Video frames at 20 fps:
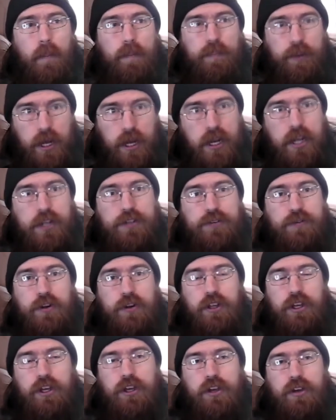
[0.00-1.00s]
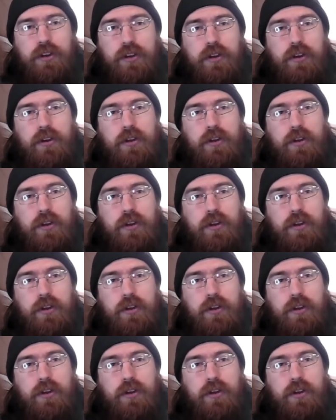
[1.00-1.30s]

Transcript: But it's really good.